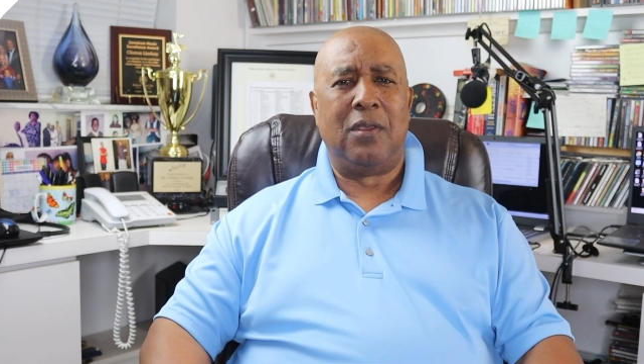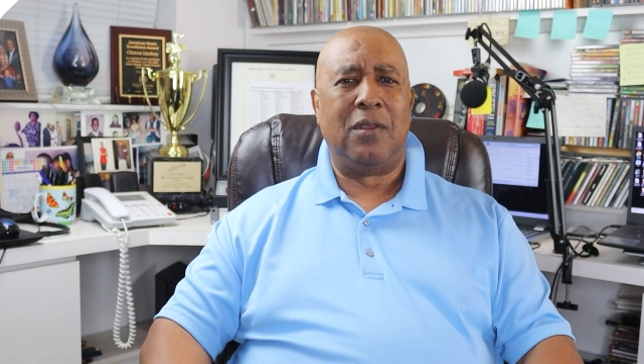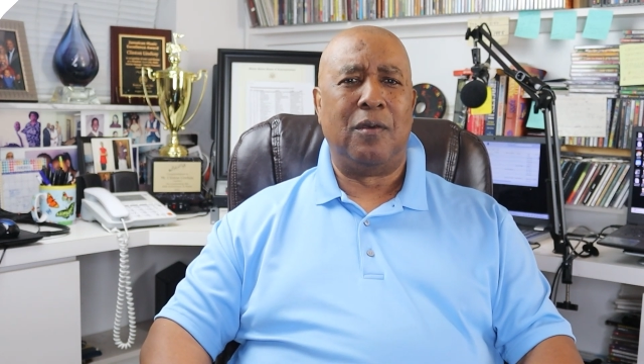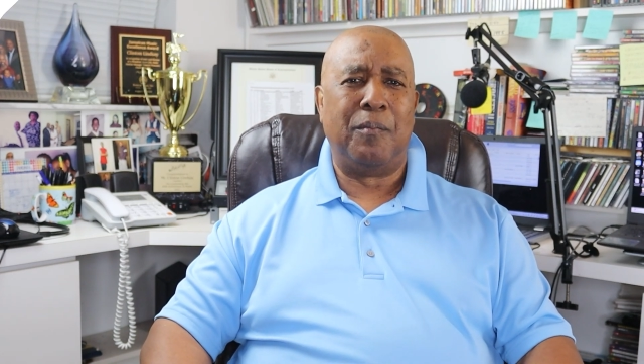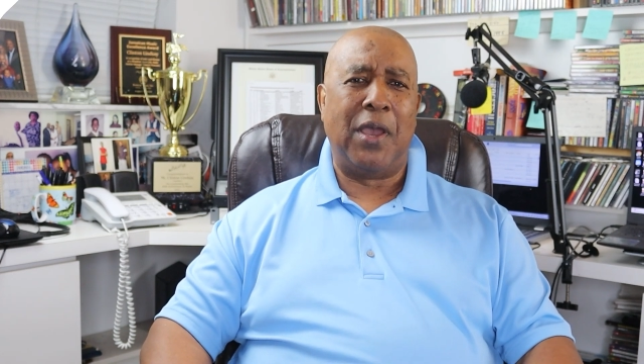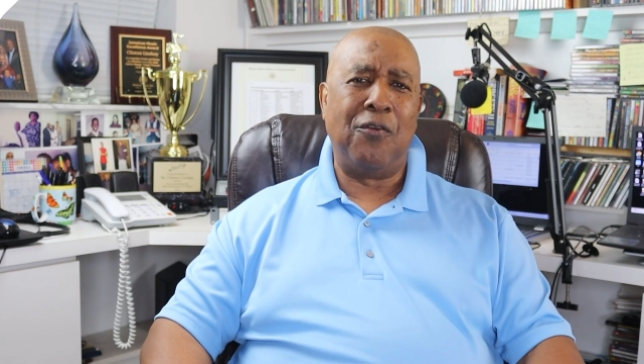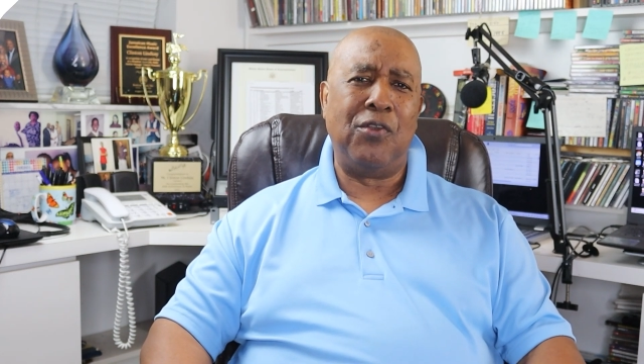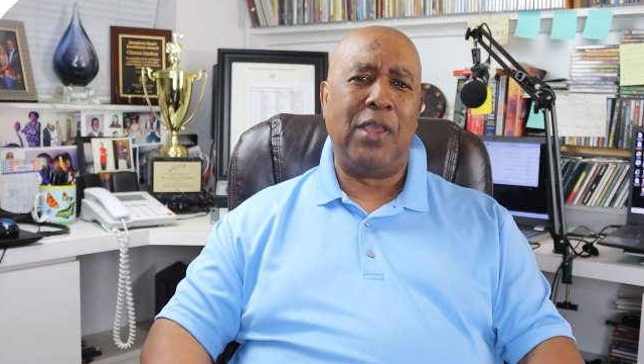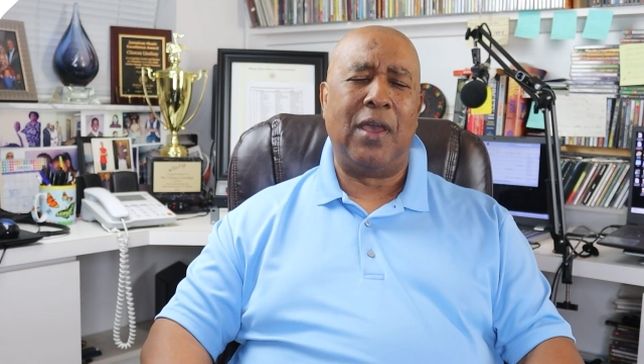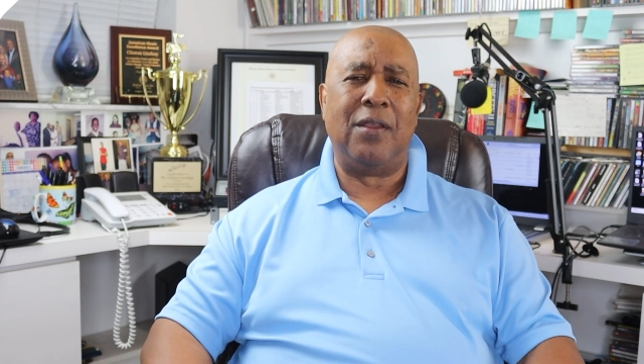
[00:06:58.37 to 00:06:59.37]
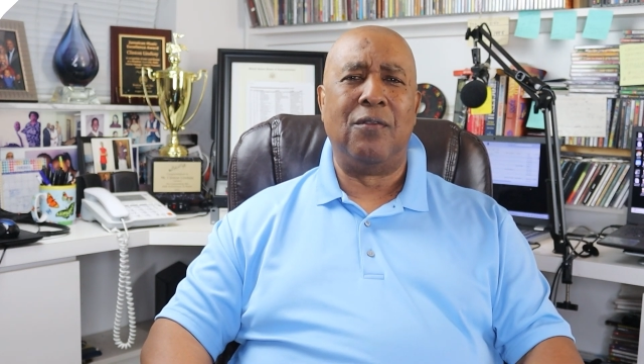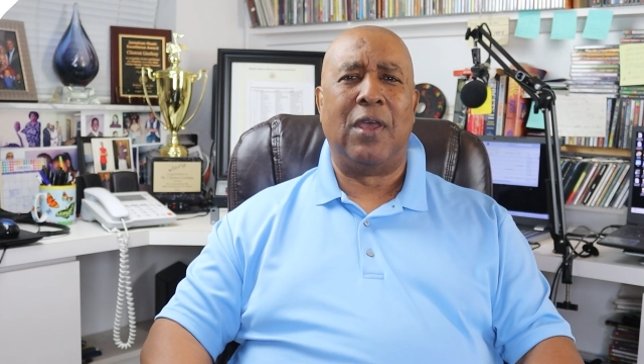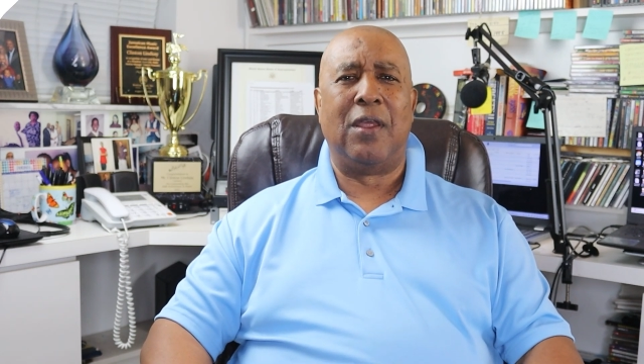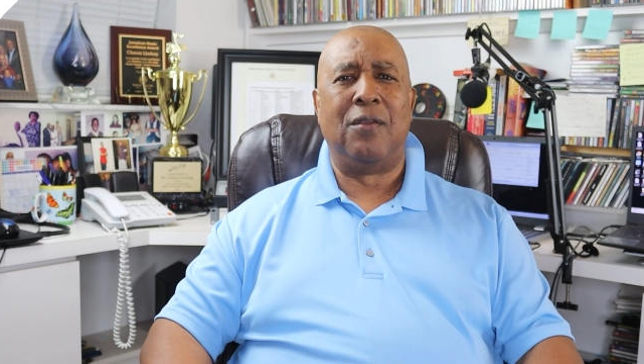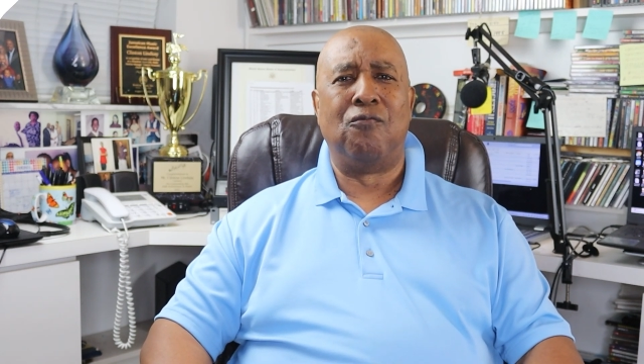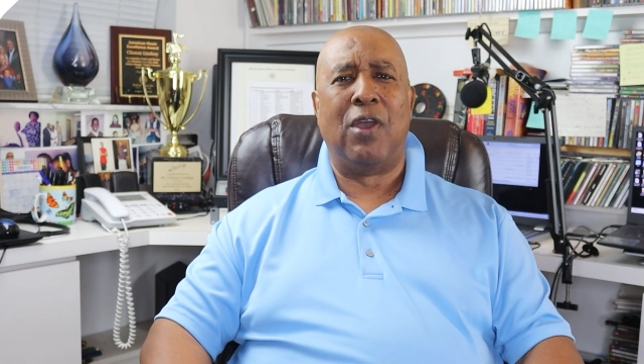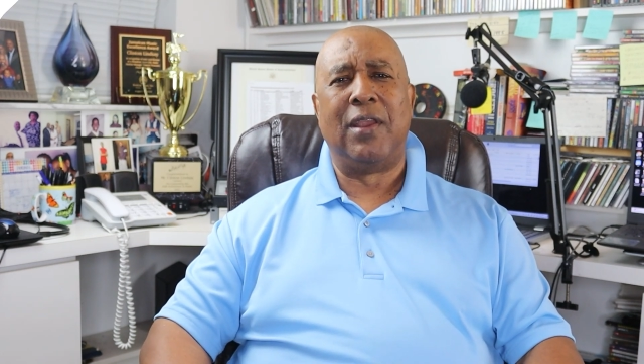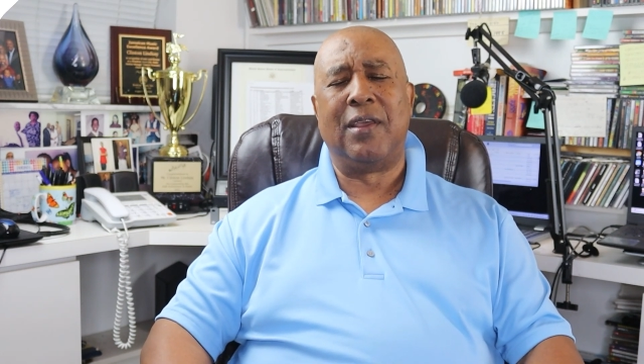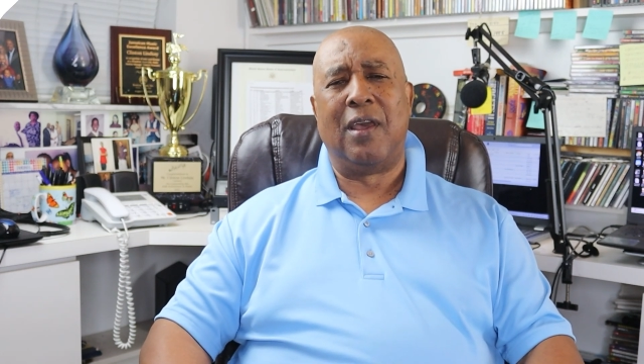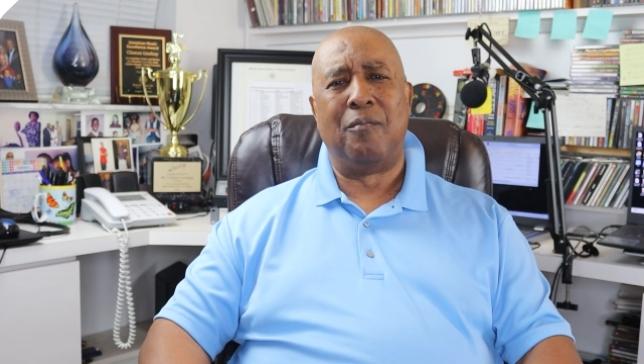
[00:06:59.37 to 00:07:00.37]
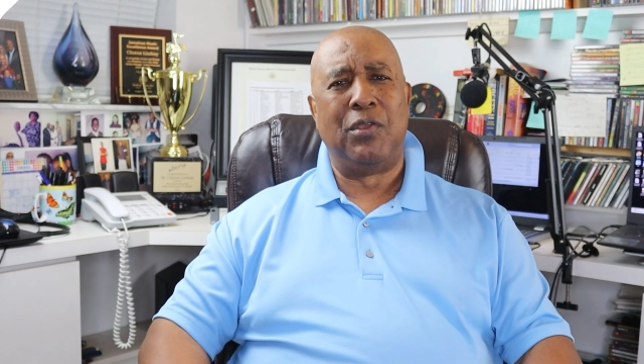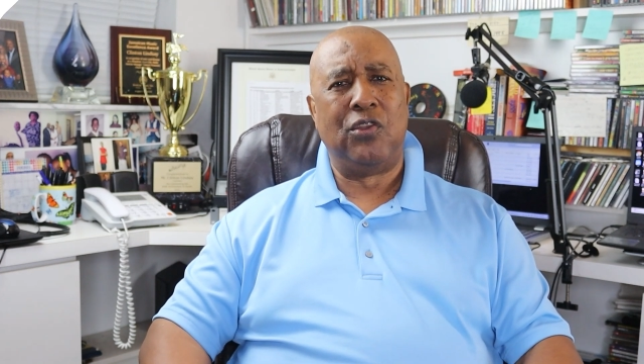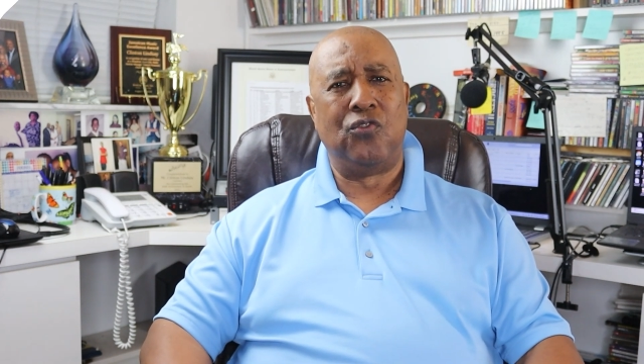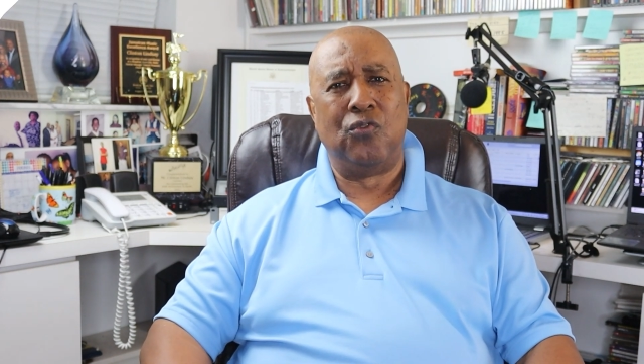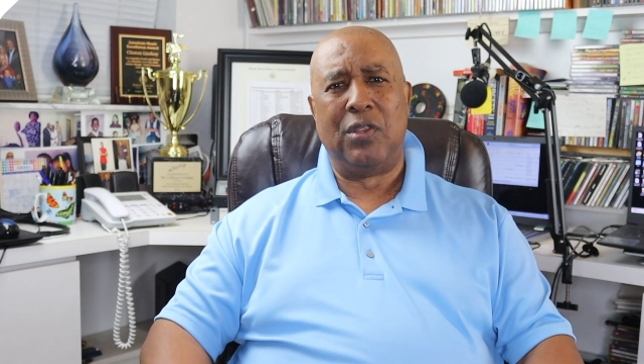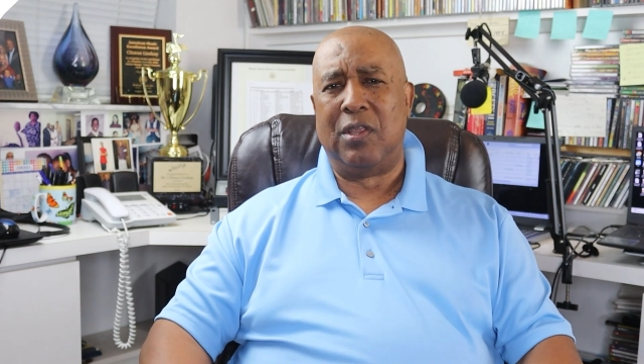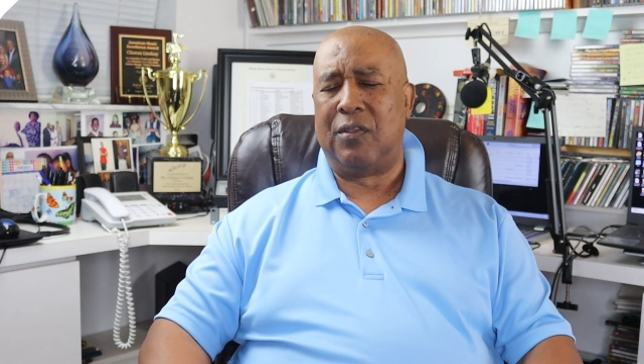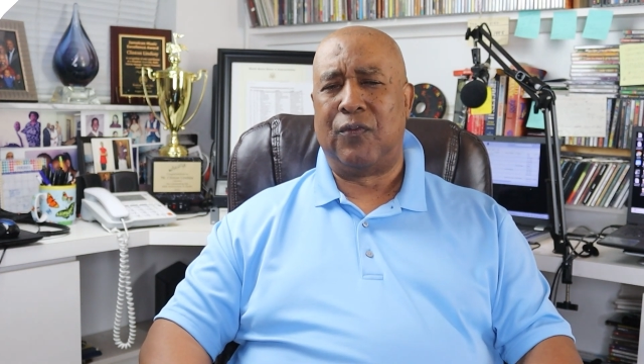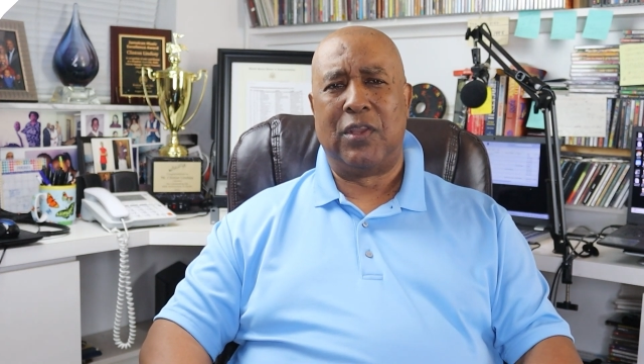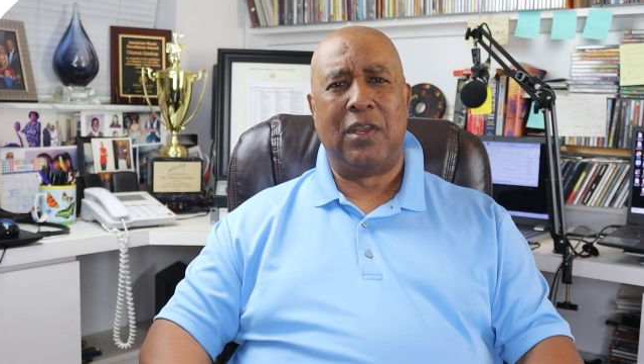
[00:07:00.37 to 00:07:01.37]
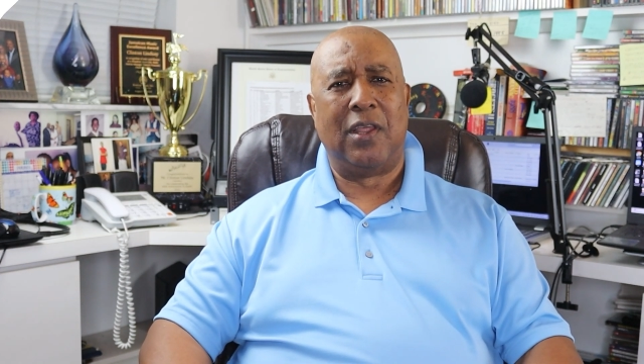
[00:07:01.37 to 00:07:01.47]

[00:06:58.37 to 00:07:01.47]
Barry and Rodigan been doing this for the